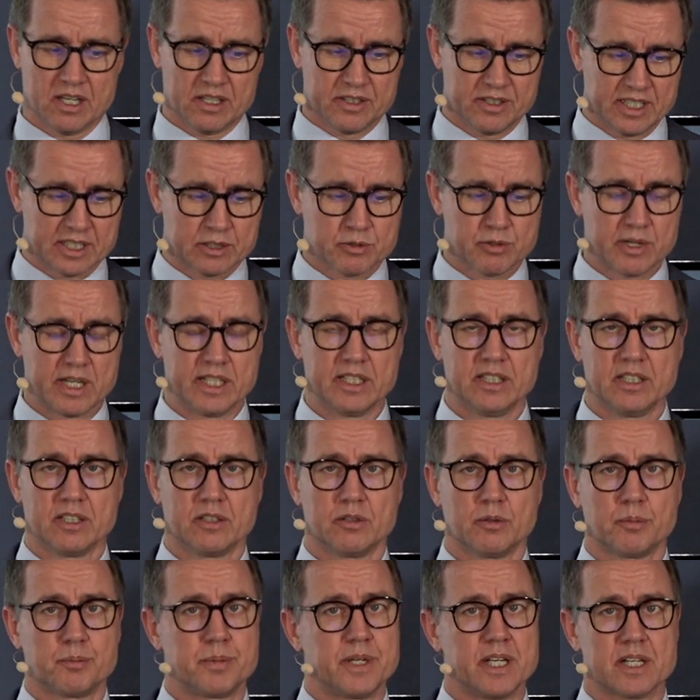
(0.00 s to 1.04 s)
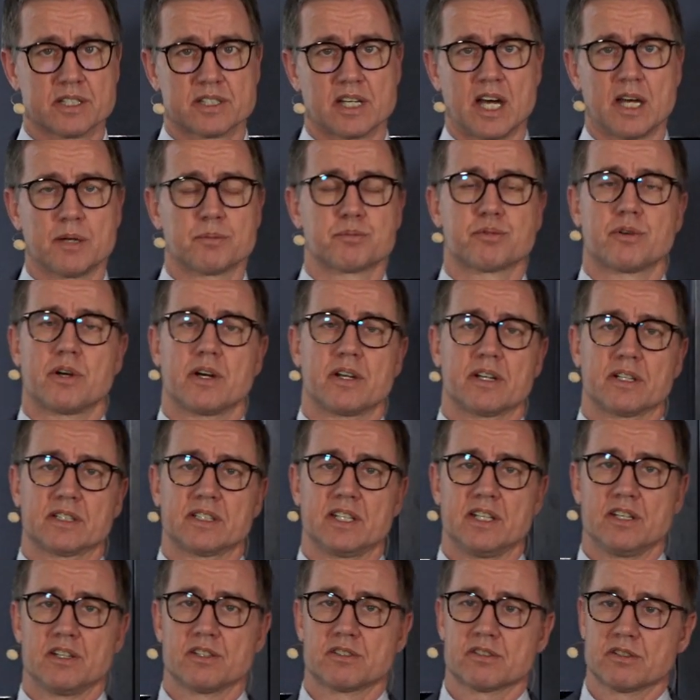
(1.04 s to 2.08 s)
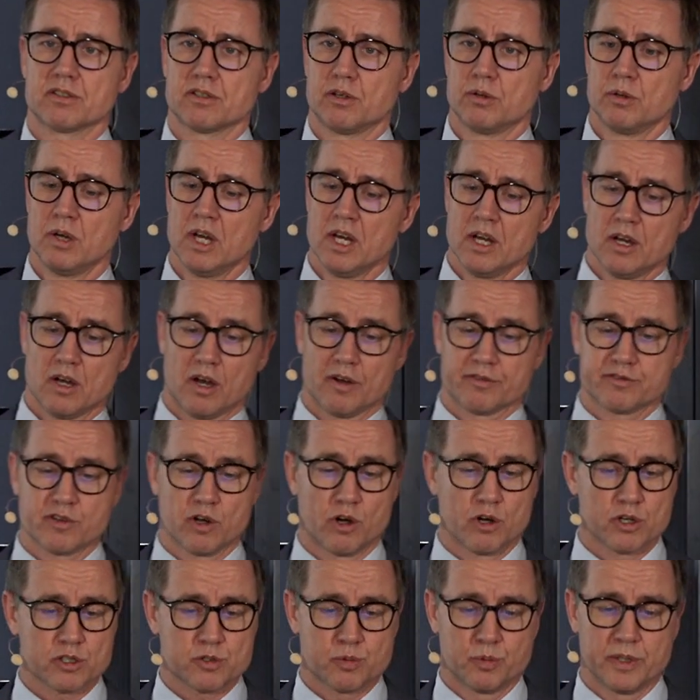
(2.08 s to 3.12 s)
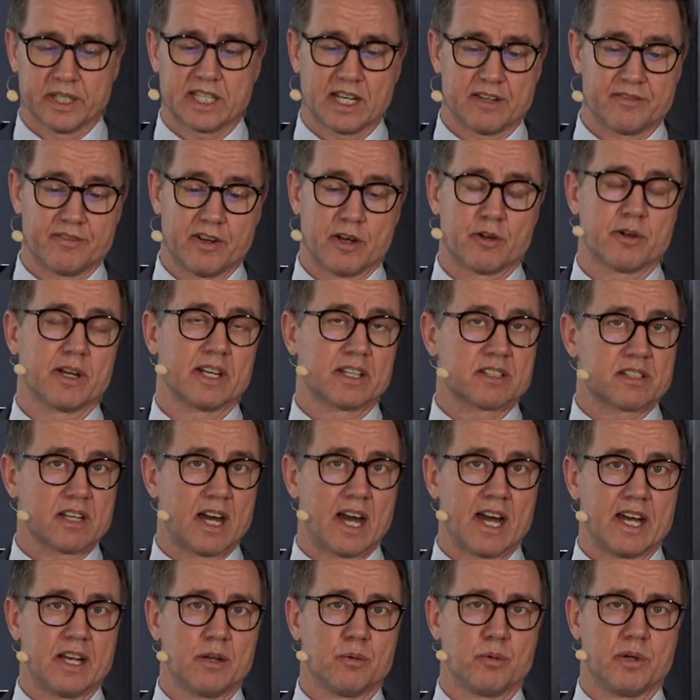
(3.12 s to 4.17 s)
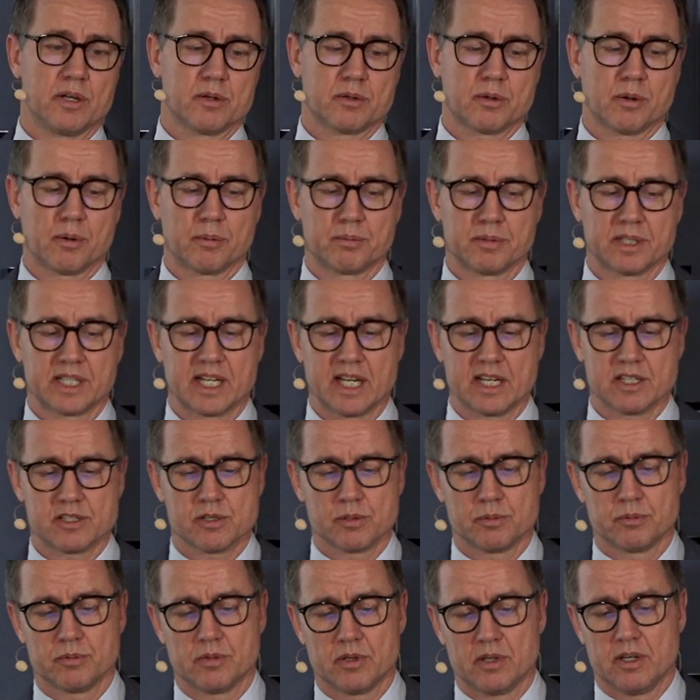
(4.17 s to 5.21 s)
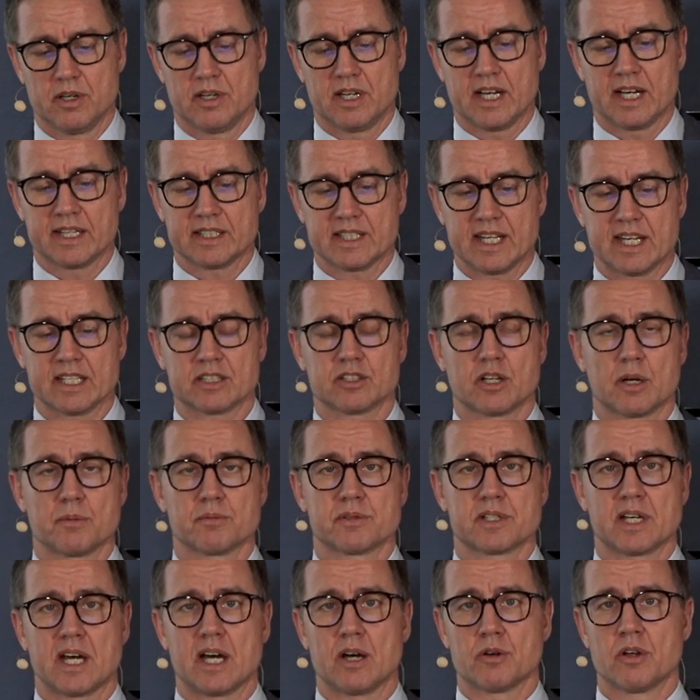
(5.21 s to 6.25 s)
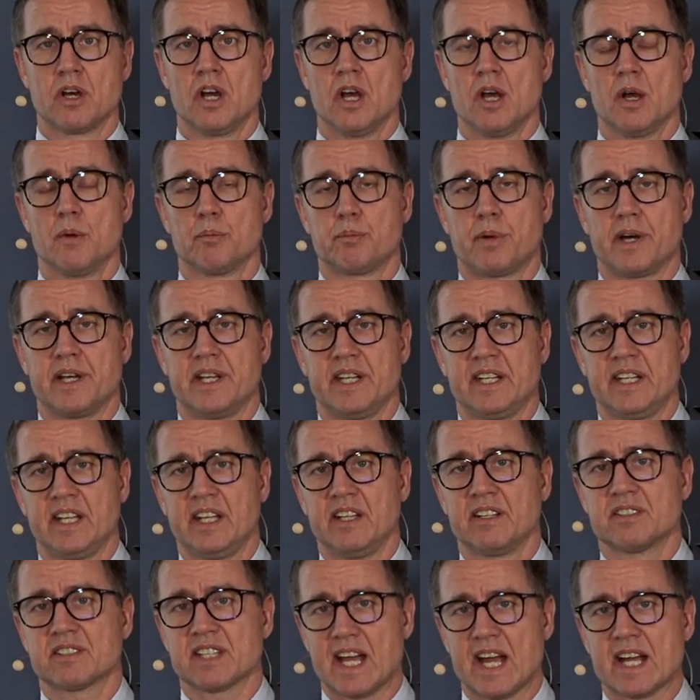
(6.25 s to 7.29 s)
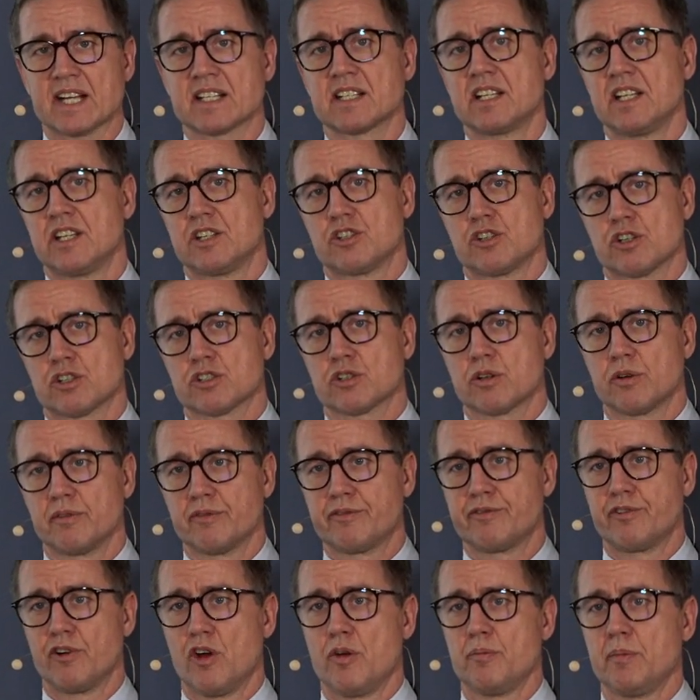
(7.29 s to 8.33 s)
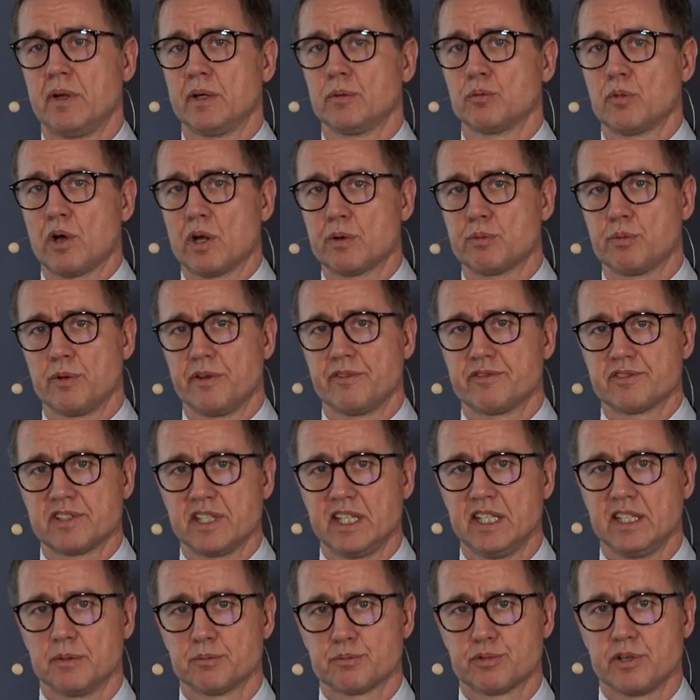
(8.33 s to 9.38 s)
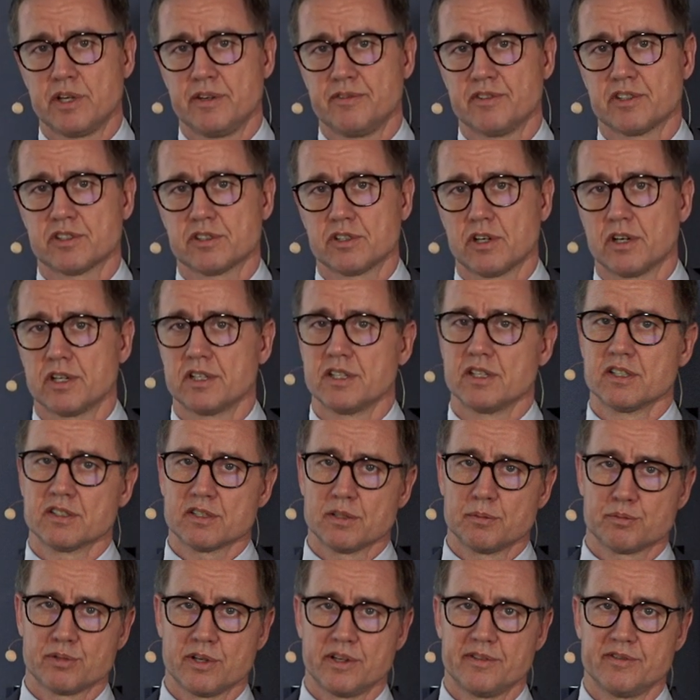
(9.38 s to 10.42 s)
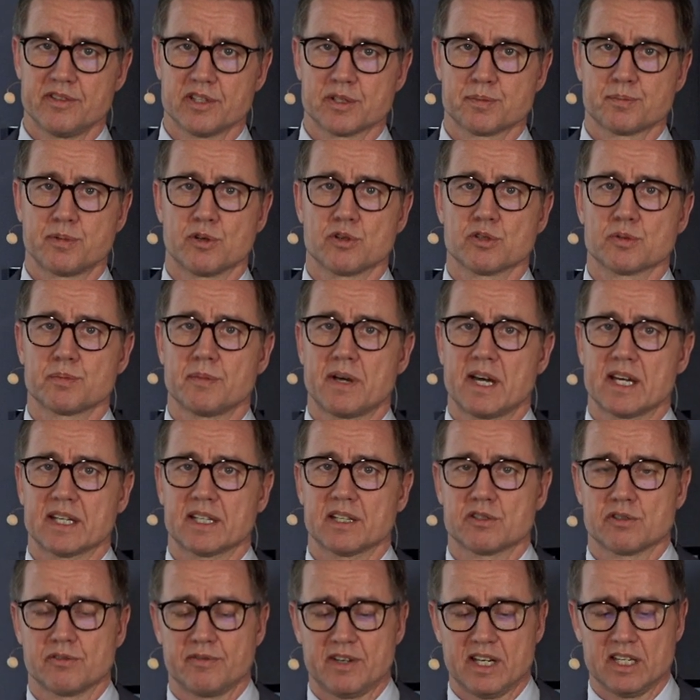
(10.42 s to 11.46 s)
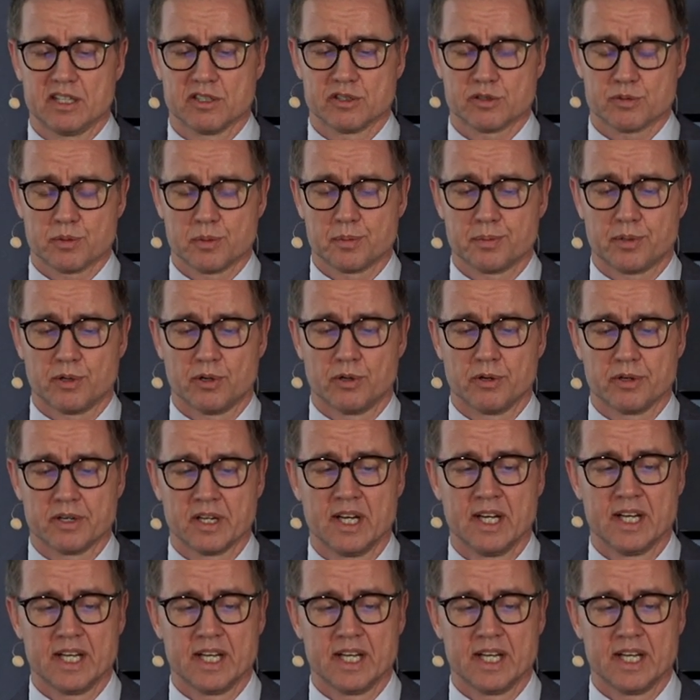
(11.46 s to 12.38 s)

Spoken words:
the cranial PSI product is. So, of course, we get very excited when a publication like that comes out, but it is actually just confirming what we've seen in previous studies and previous post-market surveillance report.